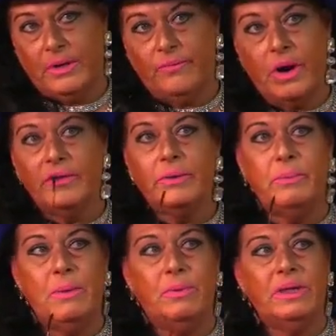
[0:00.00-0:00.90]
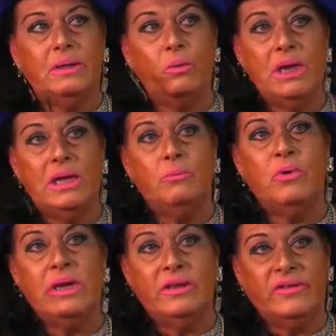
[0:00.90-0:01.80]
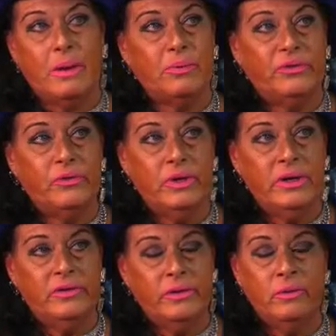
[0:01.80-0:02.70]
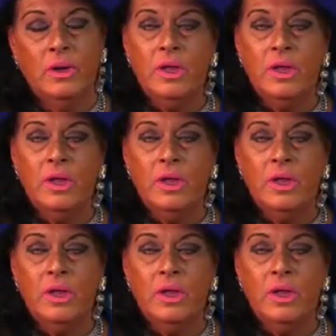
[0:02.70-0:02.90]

for other people that we can bring this opportunity to,